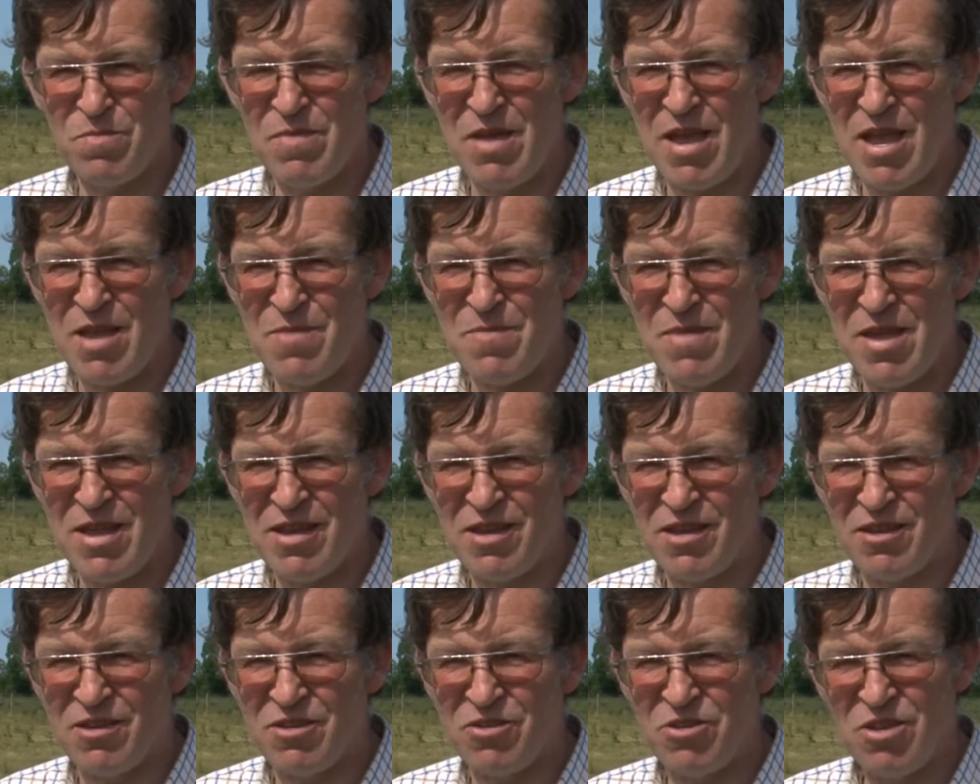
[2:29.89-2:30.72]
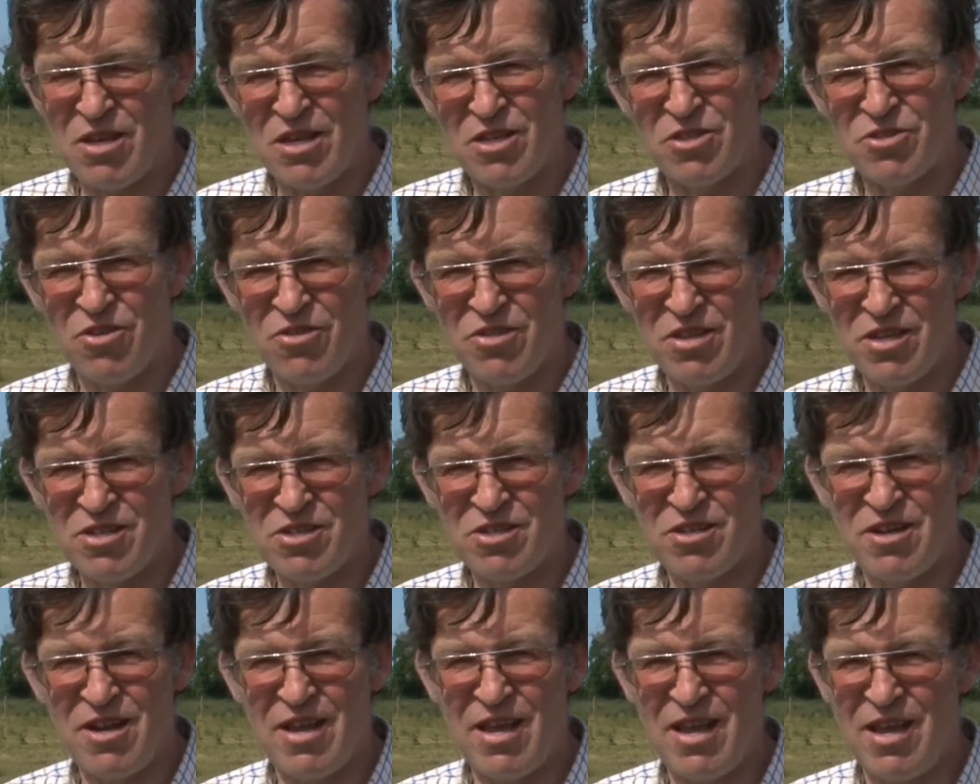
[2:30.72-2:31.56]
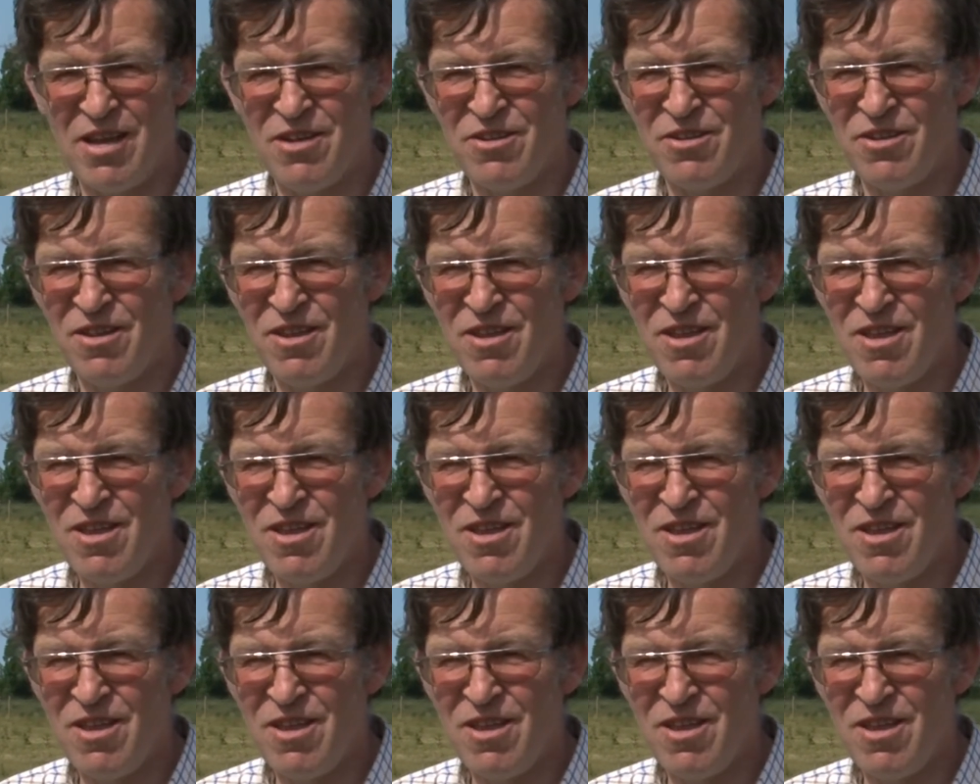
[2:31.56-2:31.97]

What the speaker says: haymaking and things on this land.